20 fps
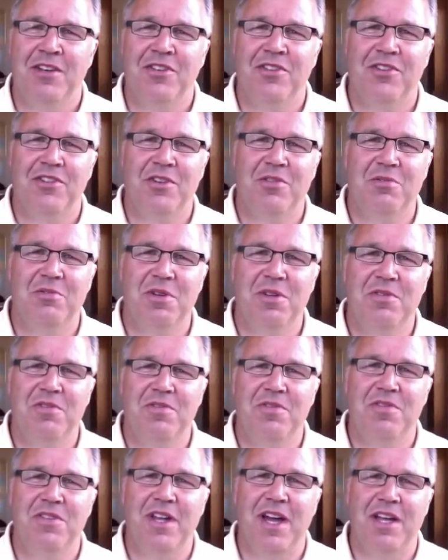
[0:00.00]
so
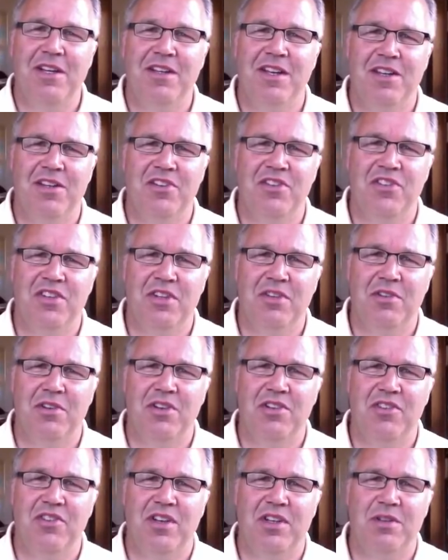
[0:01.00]
we've not done a
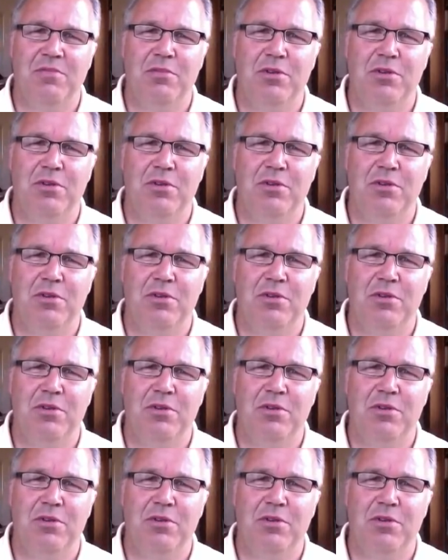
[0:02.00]
series on the